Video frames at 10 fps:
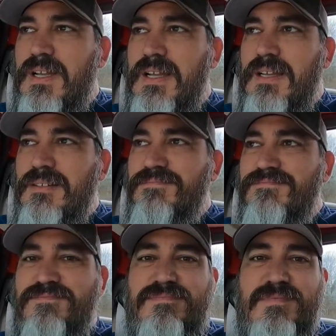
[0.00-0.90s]
uh,
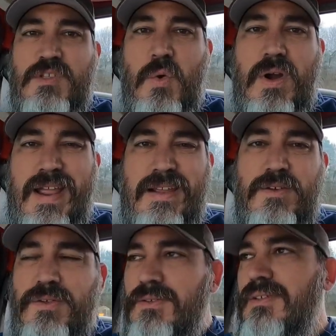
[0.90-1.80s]
door
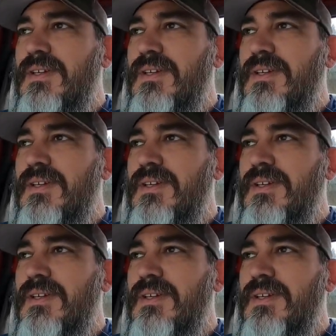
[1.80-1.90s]
handle.